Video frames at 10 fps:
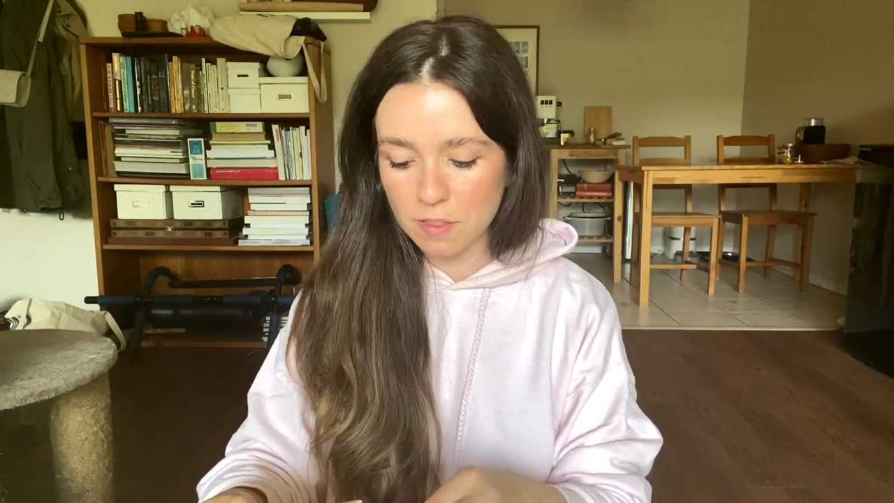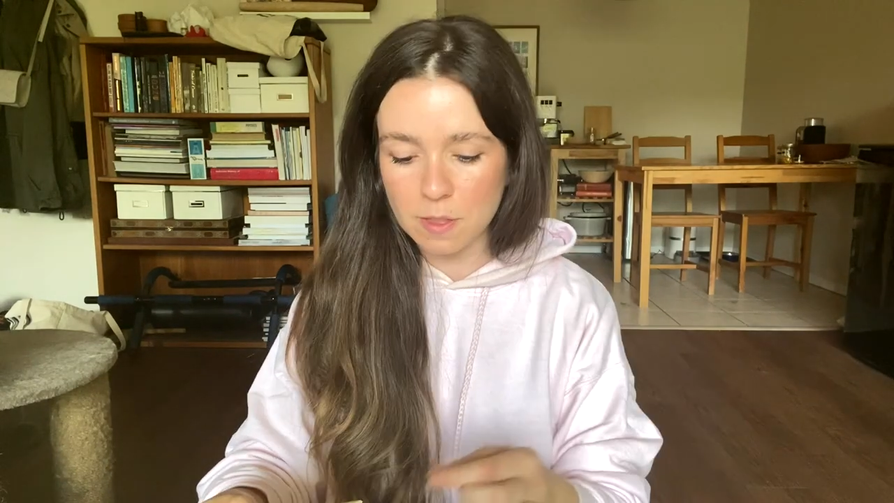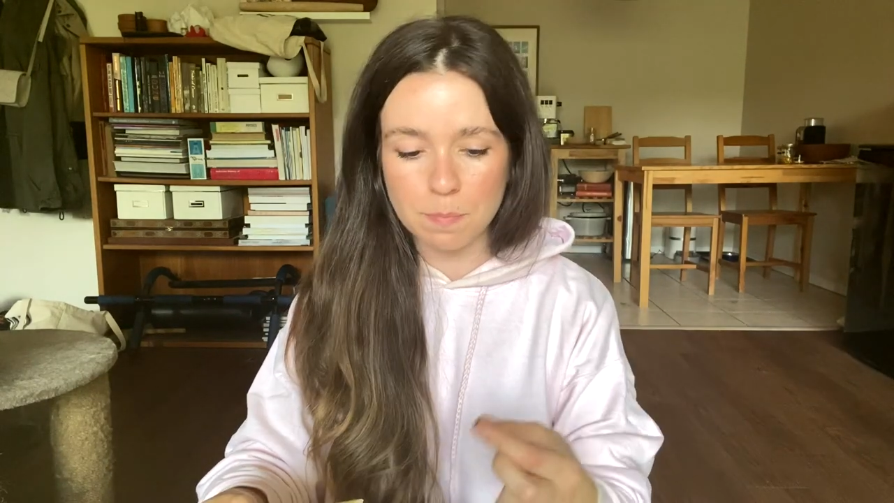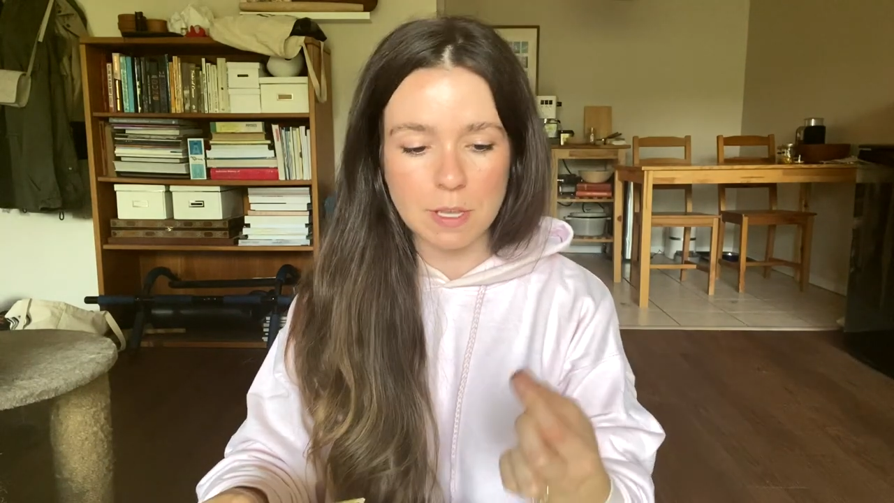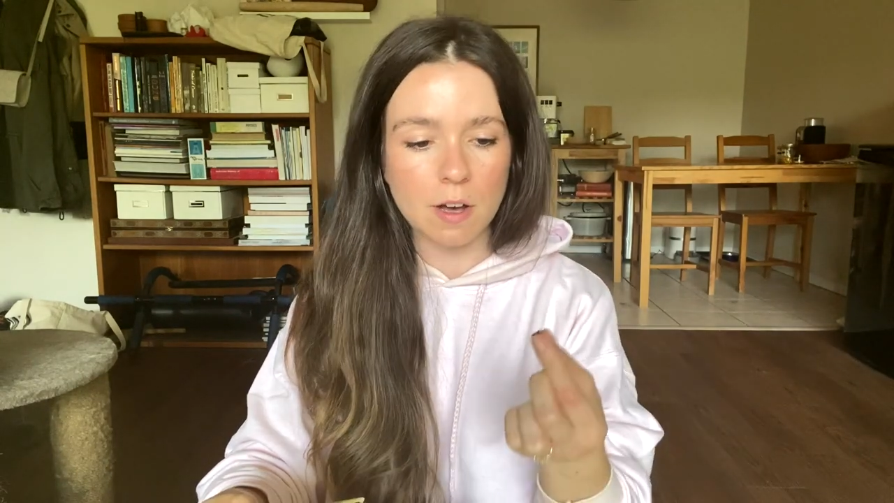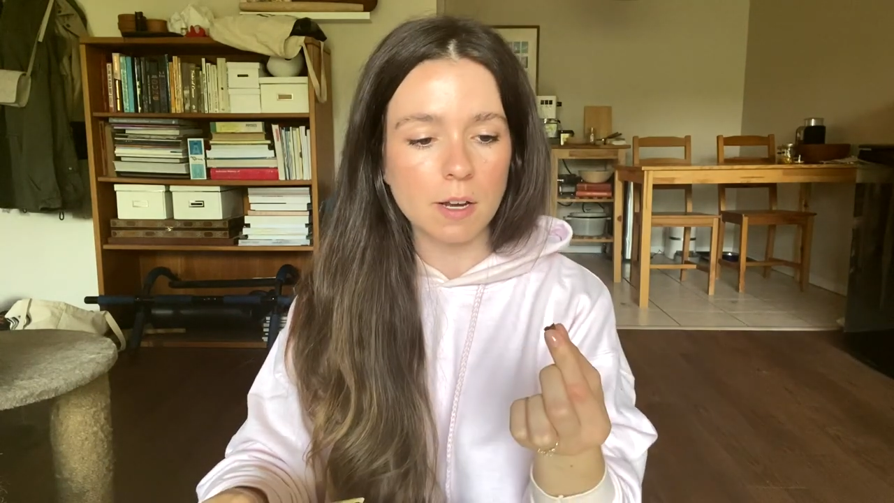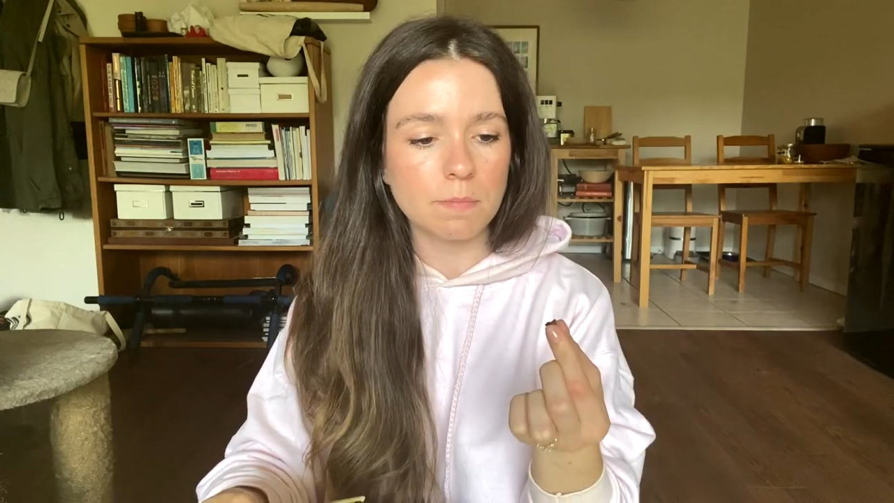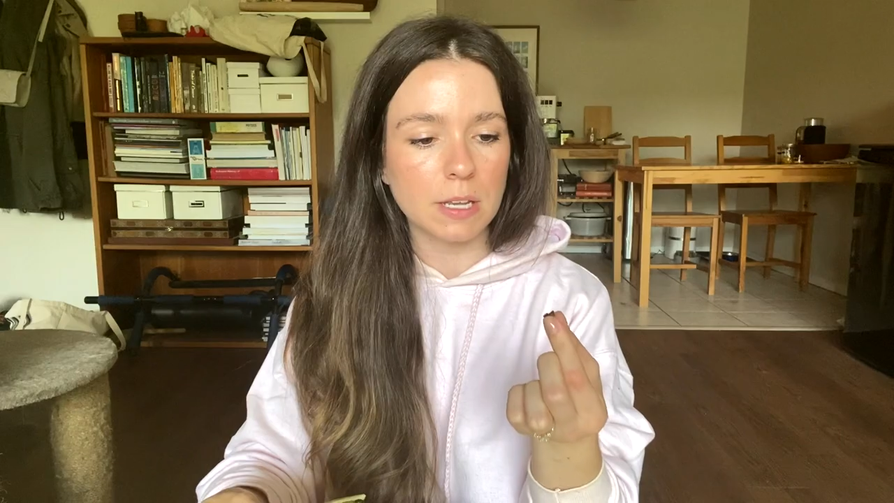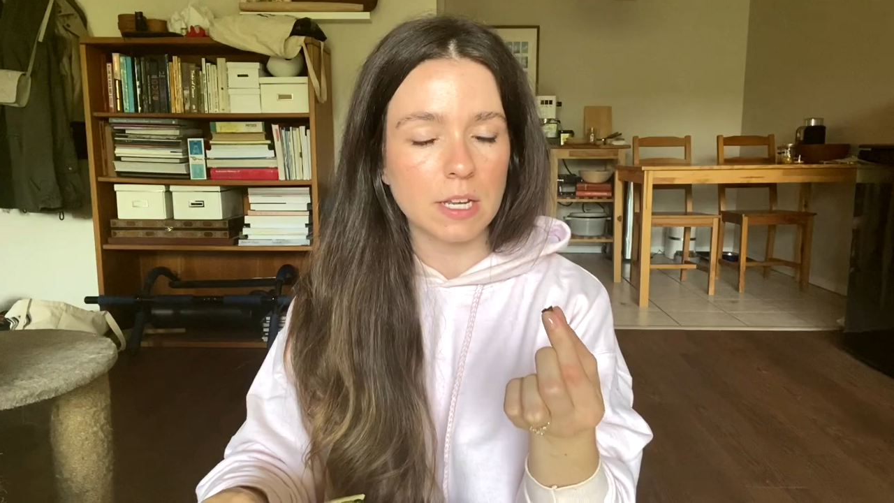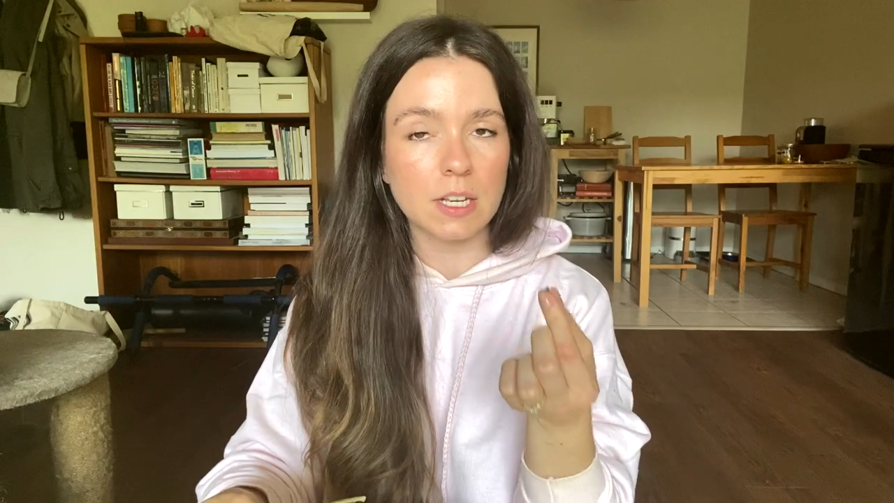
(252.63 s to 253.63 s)
The Beyond
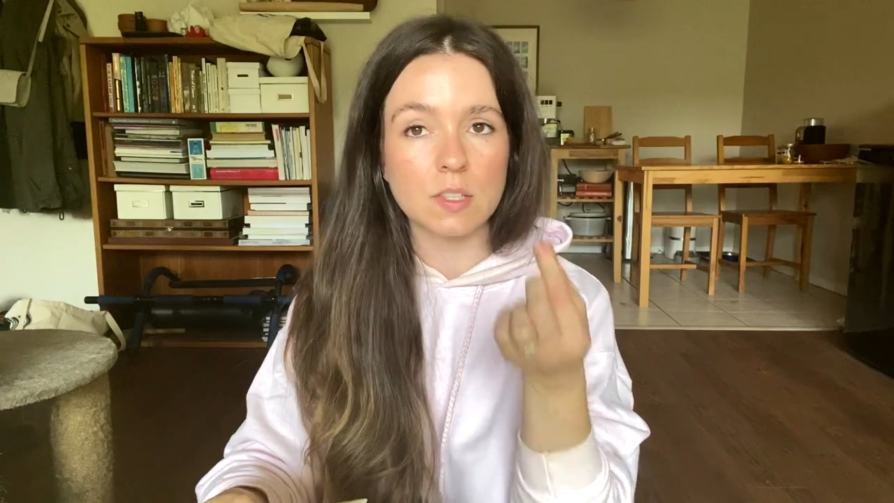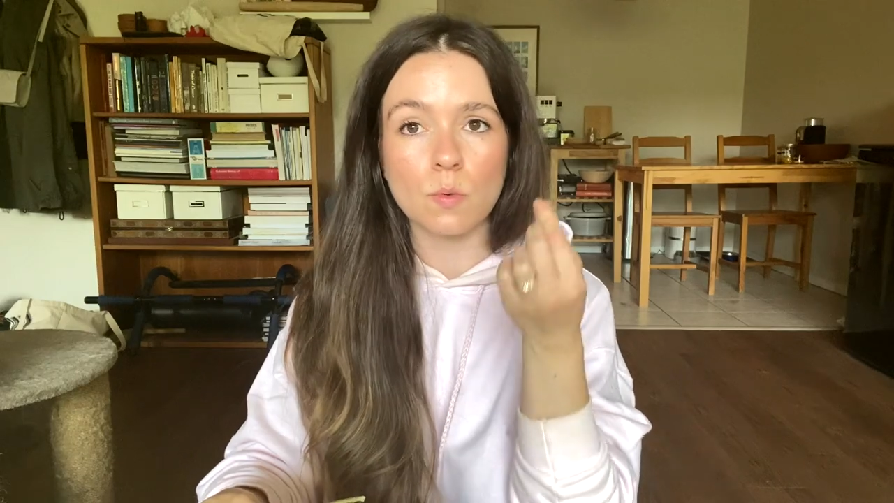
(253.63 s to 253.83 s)
Meat is